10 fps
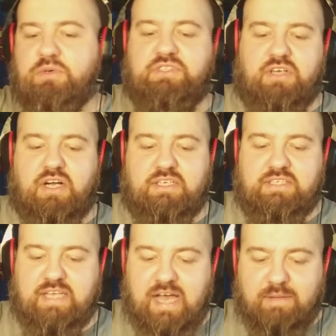was on
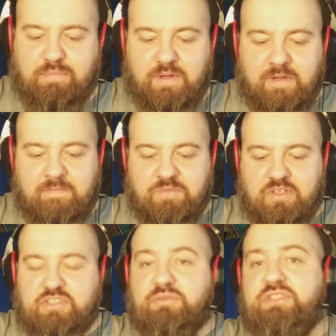top.
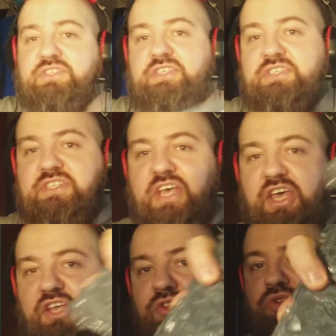So this is
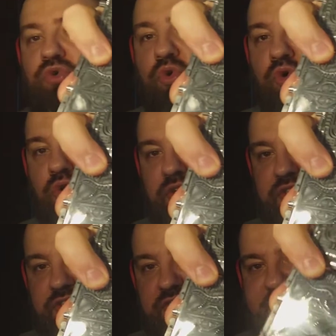a
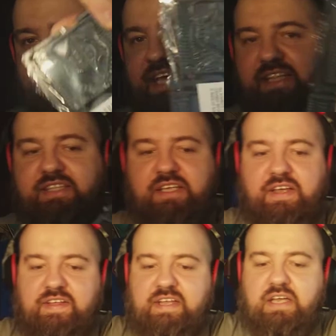door set.
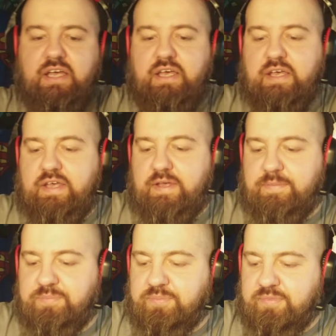
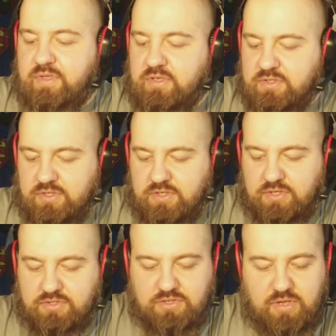
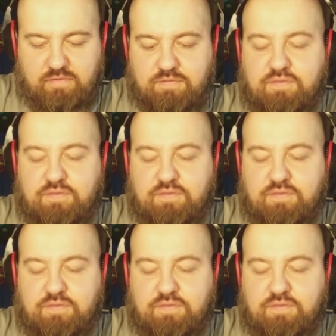So you have